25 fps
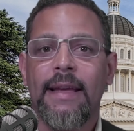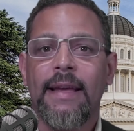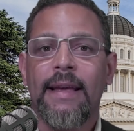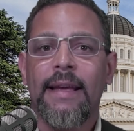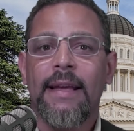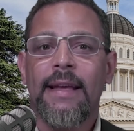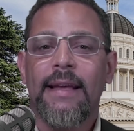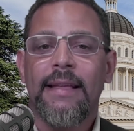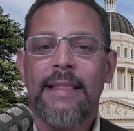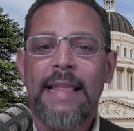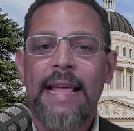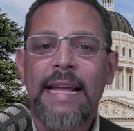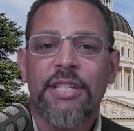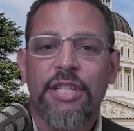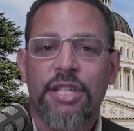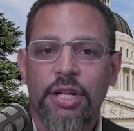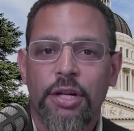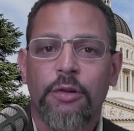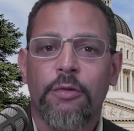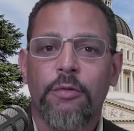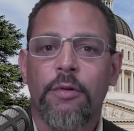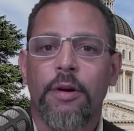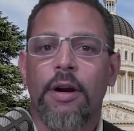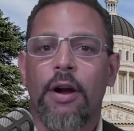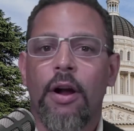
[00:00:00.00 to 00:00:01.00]
that
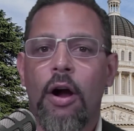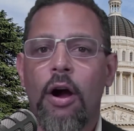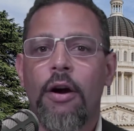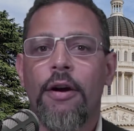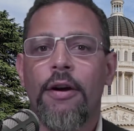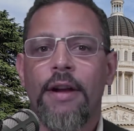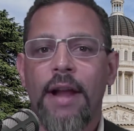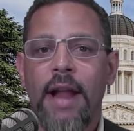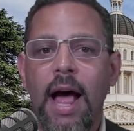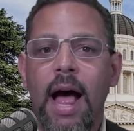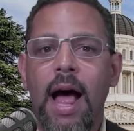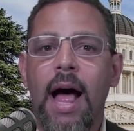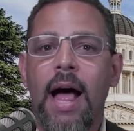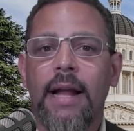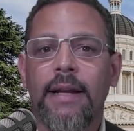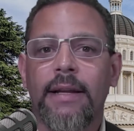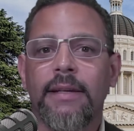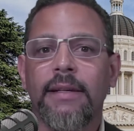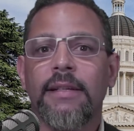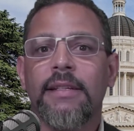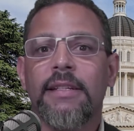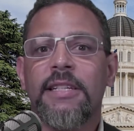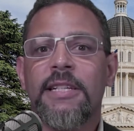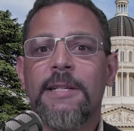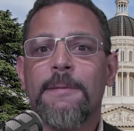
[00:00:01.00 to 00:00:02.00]
children are not
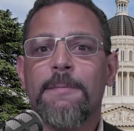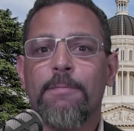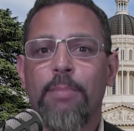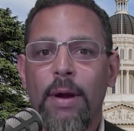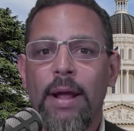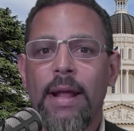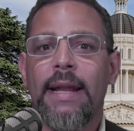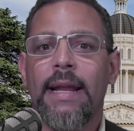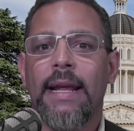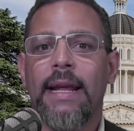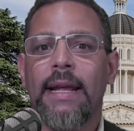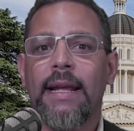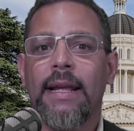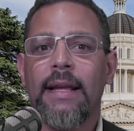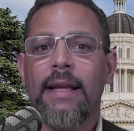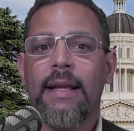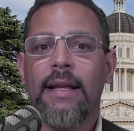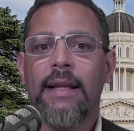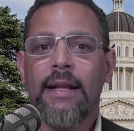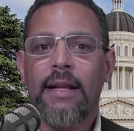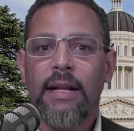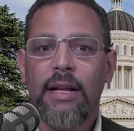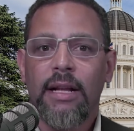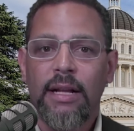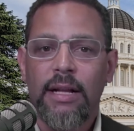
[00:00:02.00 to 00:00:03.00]
spreading
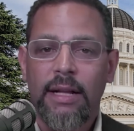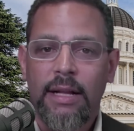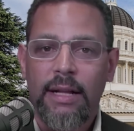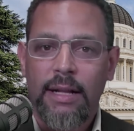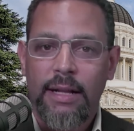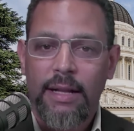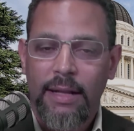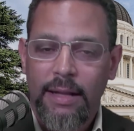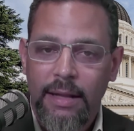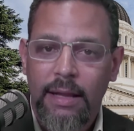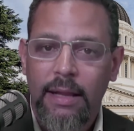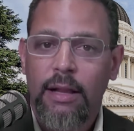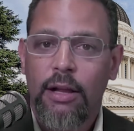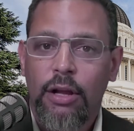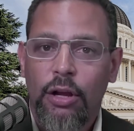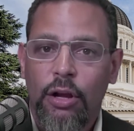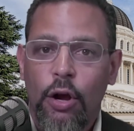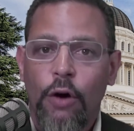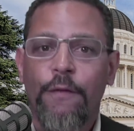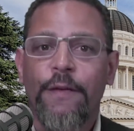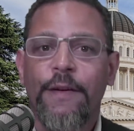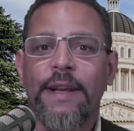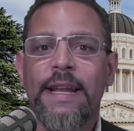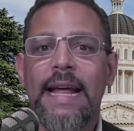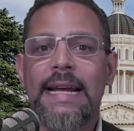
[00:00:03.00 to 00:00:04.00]

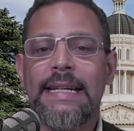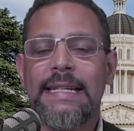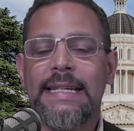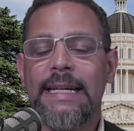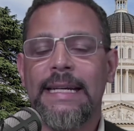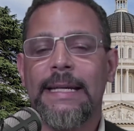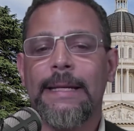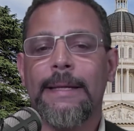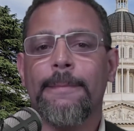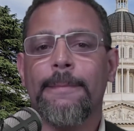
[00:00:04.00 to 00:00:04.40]
COVID-19.